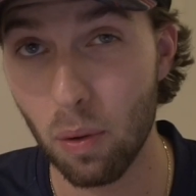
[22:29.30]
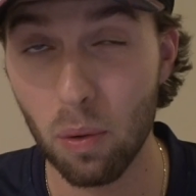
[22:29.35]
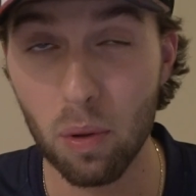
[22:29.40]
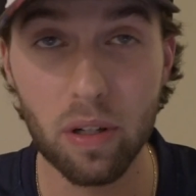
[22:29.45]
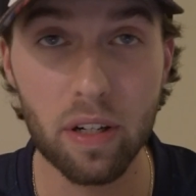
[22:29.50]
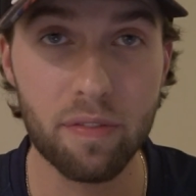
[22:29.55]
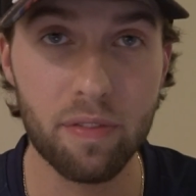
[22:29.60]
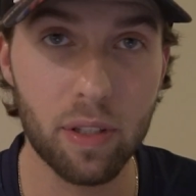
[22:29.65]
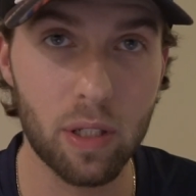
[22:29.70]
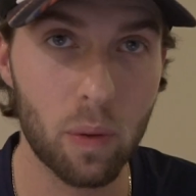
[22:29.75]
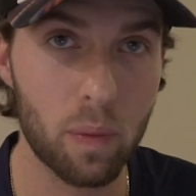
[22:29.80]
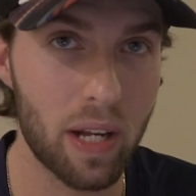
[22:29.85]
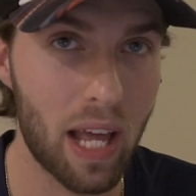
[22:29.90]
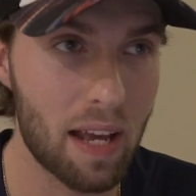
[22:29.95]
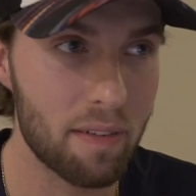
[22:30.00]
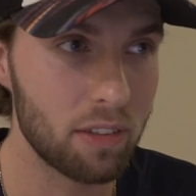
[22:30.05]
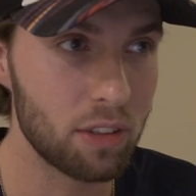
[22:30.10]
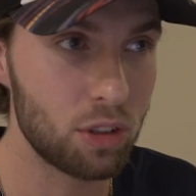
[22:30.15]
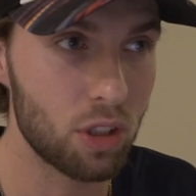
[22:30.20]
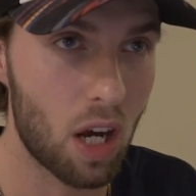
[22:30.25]
Or if you don't
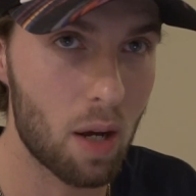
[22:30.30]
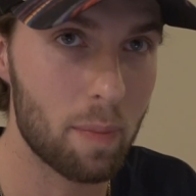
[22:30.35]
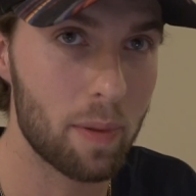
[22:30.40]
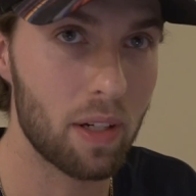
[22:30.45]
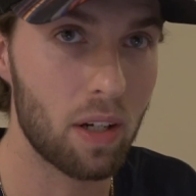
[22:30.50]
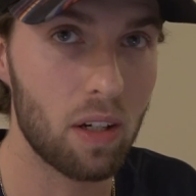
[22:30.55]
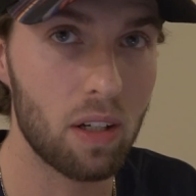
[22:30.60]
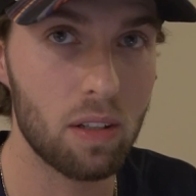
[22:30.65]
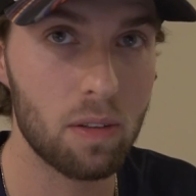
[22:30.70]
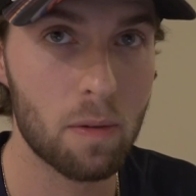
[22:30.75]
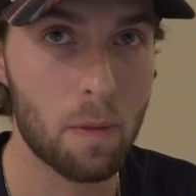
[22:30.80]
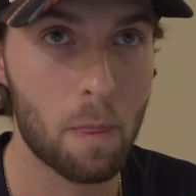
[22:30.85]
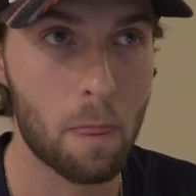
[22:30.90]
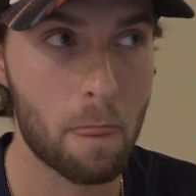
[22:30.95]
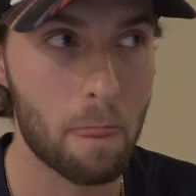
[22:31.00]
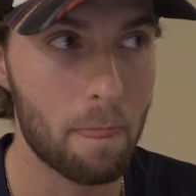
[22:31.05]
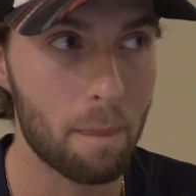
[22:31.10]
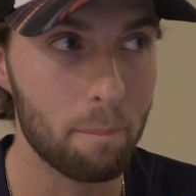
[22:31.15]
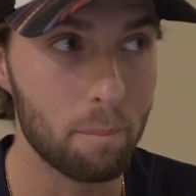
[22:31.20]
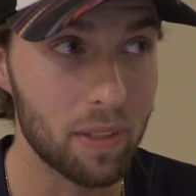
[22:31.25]
have a job at all,
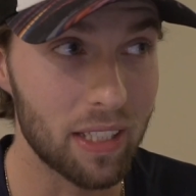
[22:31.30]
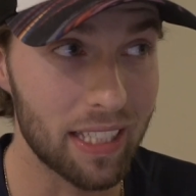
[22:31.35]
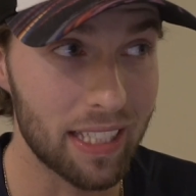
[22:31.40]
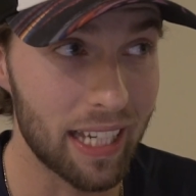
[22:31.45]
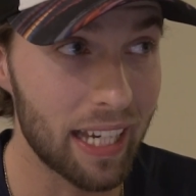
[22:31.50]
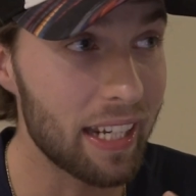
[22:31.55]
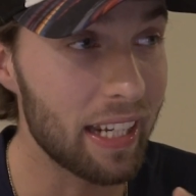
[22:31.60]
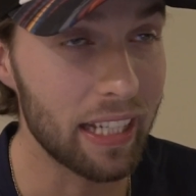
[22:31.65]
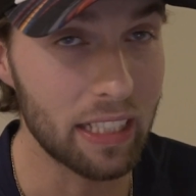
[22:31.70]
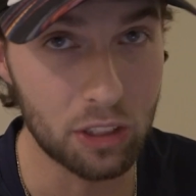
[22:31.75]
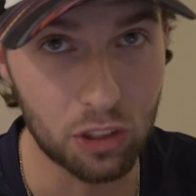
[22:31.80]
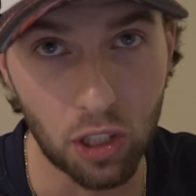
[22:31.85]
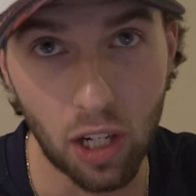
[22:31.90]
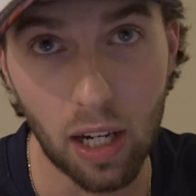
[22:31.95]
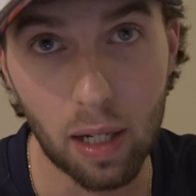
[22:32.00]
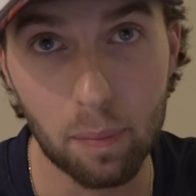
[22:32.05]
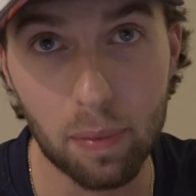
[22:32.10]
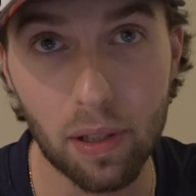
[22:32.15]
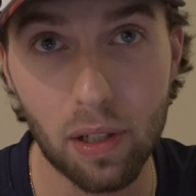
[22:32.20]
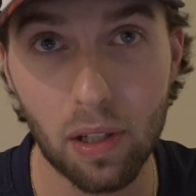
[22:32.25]
get a
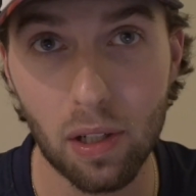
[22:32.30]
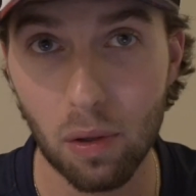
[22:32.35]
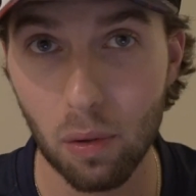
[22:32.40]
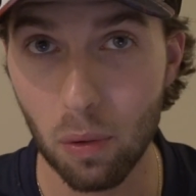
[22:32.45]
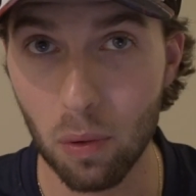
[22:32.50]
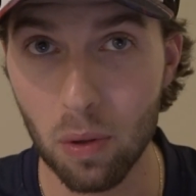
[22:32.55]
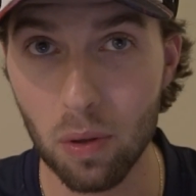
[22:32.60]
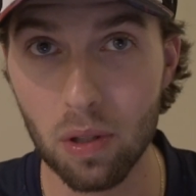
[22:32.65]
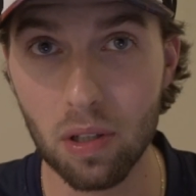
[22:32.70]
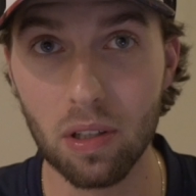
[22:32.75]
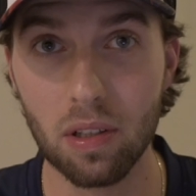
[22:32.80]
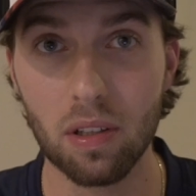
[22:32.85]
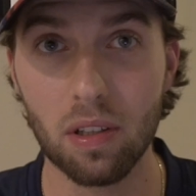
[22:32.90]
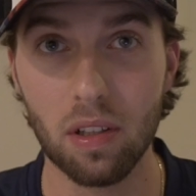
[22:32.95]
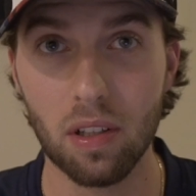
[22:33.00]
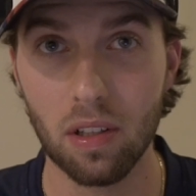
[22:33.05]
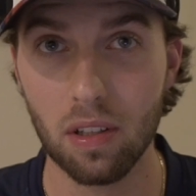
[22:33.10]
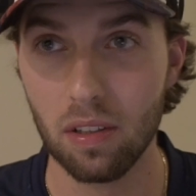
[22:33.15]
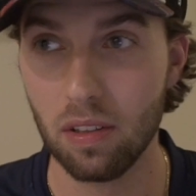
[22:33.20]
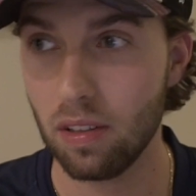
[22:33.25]
job. Or,
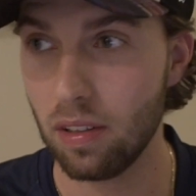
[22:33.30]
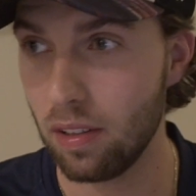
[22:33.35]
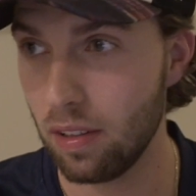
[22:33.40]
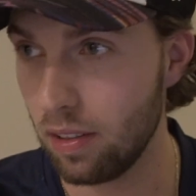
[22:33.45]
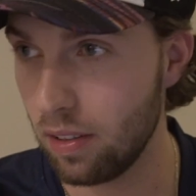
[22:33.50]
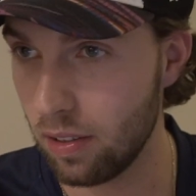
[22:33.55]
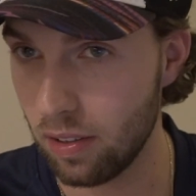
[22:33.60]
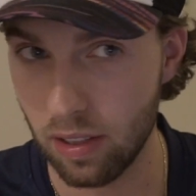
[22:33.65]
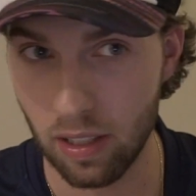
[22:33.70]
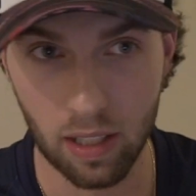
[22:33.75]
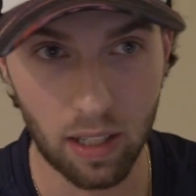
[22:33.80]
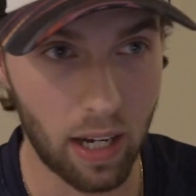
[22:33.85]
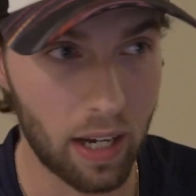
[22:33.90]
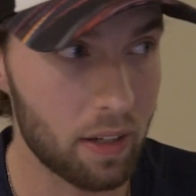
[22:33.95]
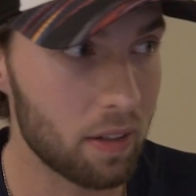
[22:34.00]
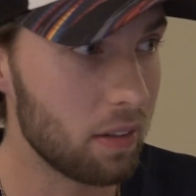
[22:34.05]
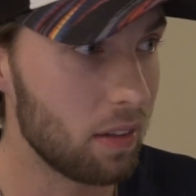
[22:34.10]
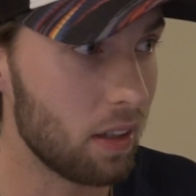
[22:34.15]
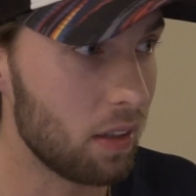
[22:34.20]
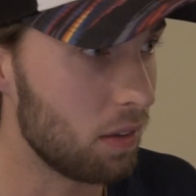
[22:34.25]
I
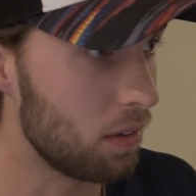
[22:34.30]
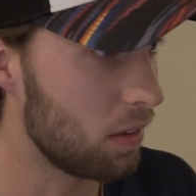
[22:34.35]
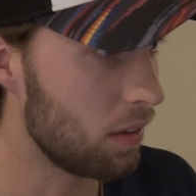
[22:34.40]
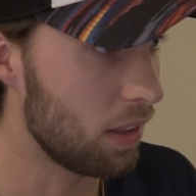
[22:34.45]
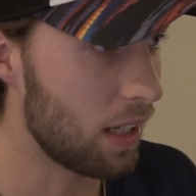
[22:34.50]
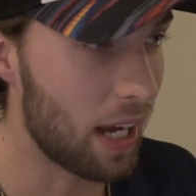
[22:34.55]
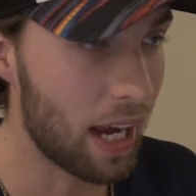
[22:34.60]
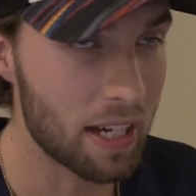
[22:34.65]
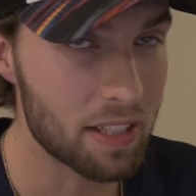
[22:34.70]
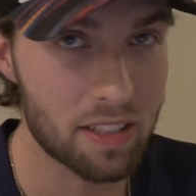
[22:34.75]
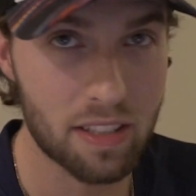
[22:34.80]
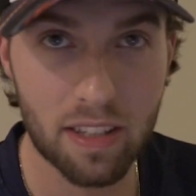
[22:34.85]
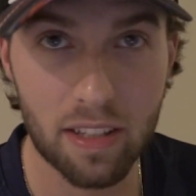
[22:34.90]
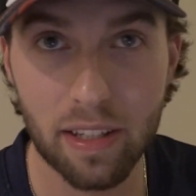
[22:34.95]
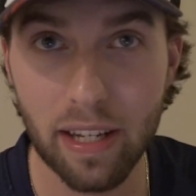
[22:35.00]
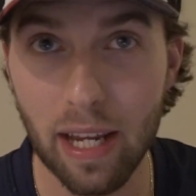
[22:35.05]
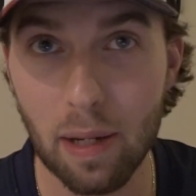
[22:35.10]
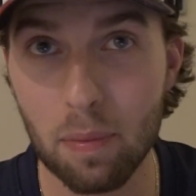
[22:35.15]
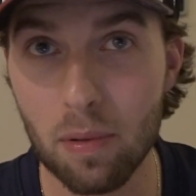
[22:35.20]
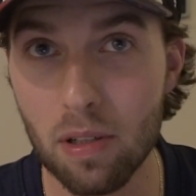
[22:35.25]
don't know, ask the
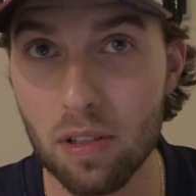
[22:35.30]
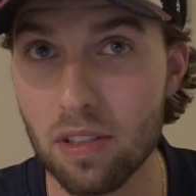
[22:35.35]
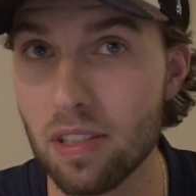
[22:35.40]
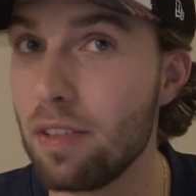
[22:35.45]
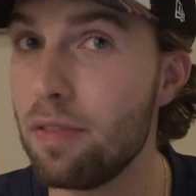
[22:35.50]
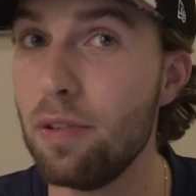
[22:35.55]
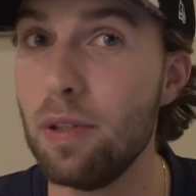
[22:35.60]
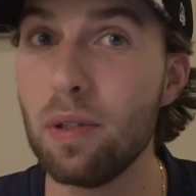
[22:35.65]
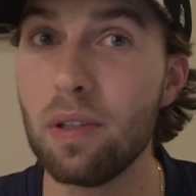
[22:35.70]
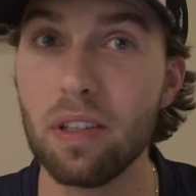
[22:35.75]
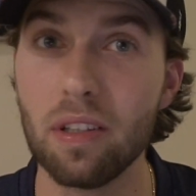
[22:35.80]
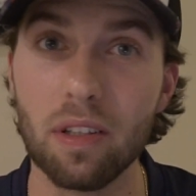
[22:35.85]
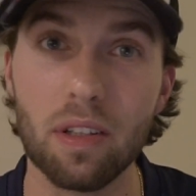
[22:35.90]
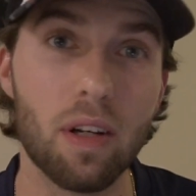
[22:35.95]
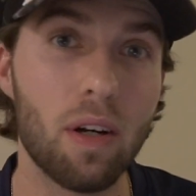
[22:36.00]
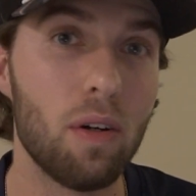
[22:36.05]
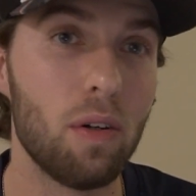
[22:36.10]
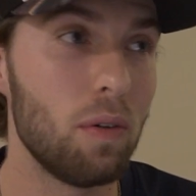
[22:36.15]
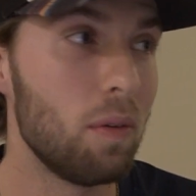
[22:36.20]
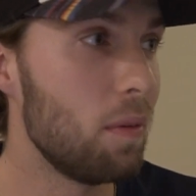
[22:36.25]
neighbors if you can
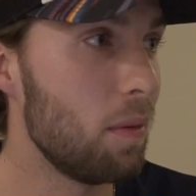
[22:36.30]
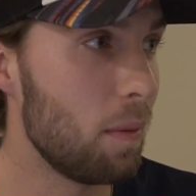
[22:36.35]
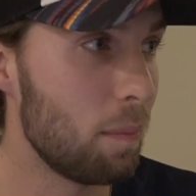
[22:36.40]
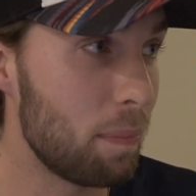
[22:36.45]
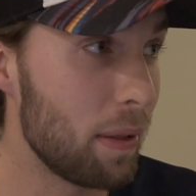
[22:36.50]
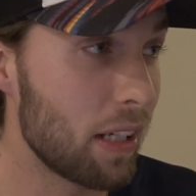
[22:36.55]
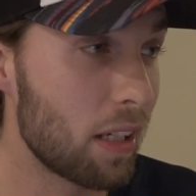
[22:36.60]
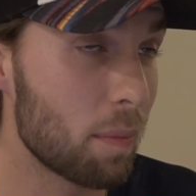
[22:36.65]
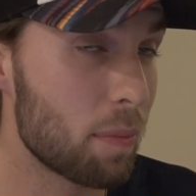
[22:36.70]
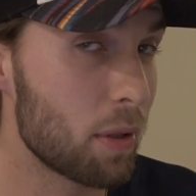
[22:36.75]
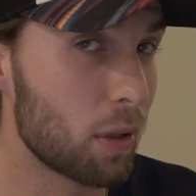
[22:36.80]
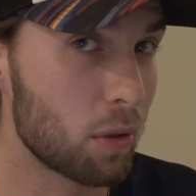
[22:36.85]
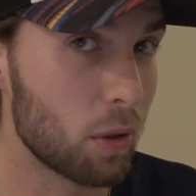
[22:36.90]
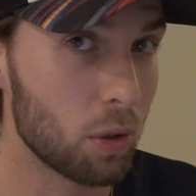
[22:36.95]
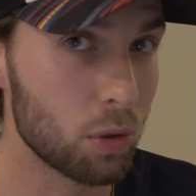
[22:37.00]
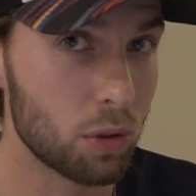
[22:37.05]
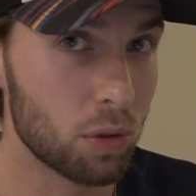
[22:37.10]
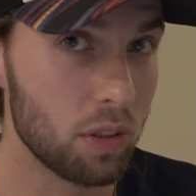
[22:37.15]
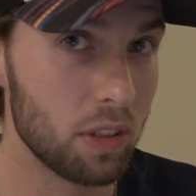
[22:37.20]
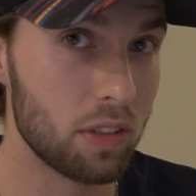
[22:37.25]
go pick up their
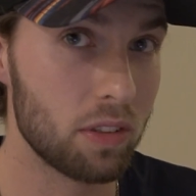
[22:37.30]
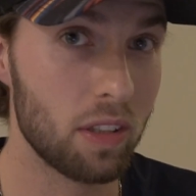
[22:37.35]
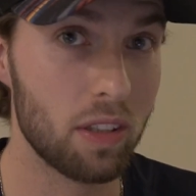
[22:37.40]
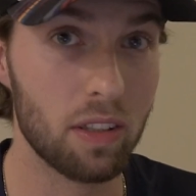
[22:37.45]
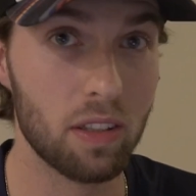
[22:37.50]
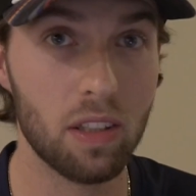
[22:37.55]
groceries.